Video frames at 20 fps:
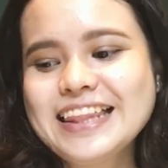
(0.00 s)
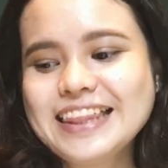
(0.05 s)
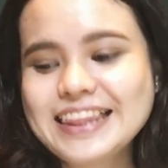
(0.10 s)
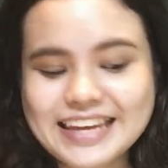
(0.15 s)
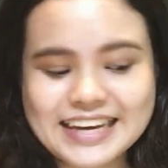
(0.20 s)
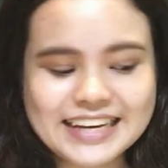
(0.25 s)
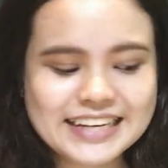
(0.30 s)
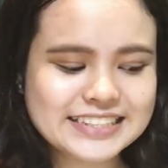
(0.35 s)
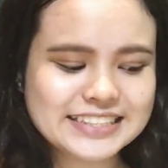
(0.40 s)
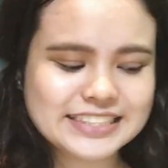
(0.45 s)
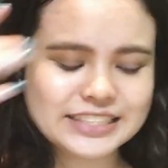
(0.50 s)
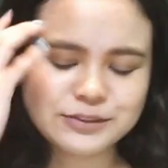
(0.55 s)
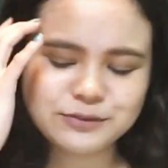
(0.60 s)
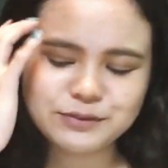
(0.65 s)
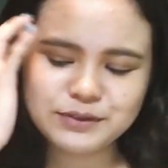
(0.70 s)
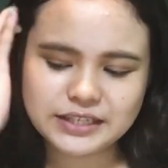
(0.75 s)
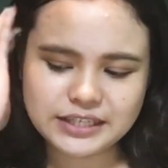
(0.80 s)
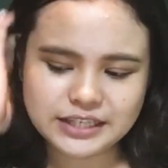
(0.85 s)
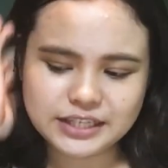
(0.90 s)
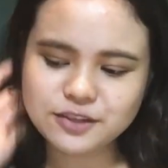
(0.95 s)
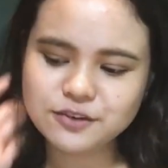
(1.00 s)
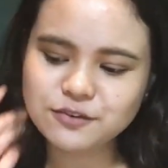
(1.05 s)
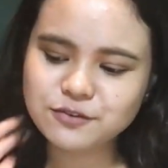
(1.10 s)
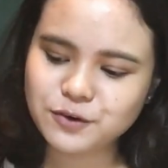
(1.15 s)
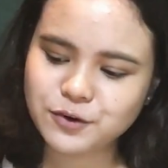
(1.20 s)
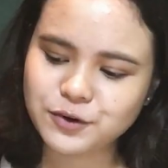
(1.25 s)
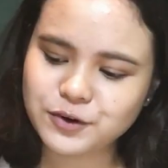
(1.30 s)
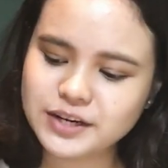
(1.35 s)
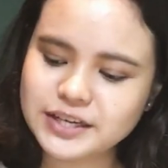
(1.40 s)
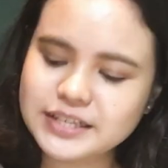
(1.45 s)
Next, we need, of
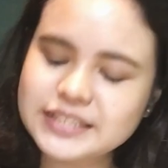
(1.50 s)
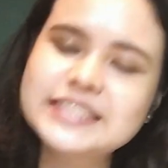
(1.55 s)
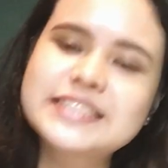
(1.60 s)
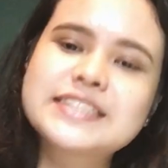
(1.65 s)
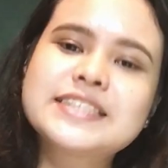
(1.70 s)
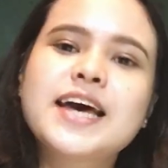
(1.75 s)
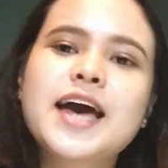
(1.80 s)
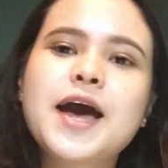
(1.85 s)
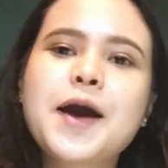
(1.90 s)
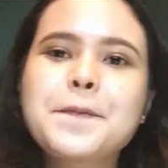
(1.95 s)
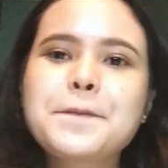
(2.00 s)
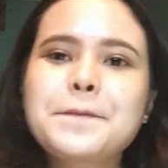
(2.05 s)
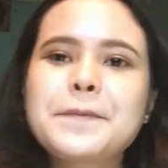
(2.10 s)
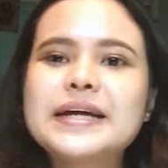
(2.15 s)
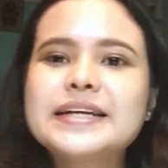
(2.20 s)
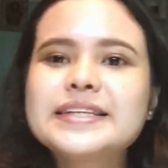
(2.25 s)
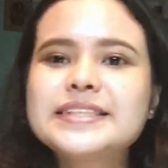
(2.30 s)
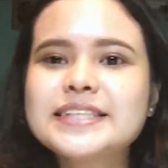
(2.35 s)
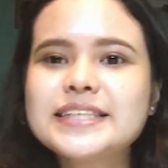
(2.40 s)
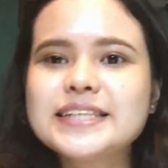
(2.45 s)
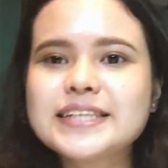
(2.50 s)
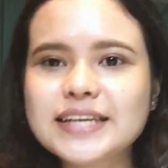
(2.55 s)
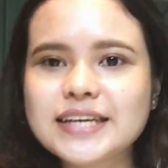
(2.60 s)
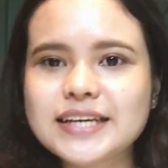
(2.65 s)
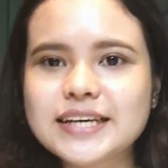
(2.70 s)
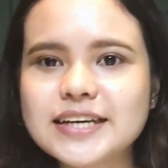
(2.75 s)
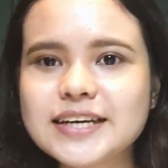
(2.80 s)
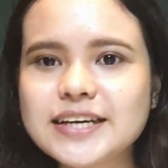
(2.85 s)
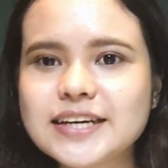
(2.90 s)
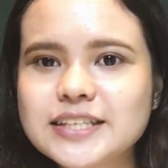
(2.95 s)
course, pencil
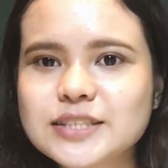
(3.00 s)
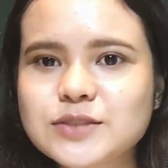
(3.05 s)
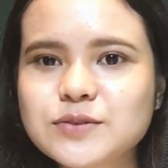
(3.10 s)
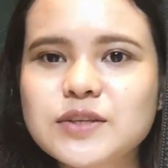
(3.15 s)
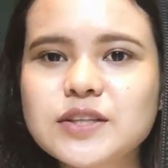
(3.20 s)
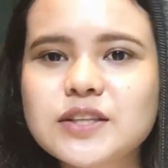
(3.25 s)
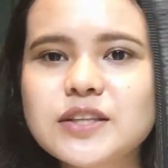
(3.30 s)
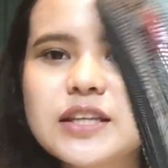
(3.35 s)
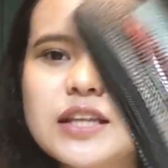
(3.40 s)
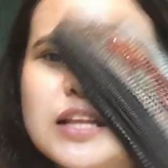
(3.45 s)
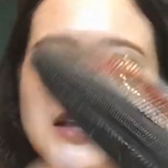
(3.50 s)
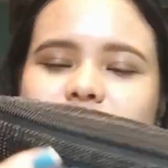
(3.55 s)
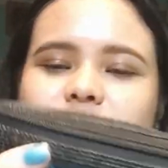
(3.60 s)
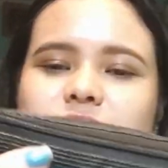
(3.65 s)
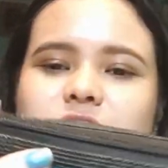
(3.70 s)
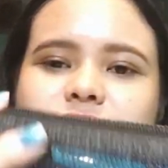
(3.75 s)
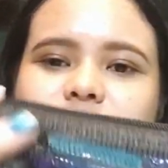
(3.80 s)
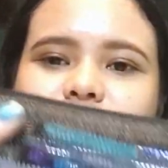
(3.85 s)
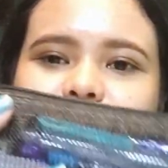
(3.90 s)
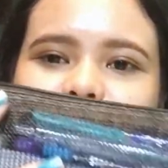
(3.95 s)
case with lots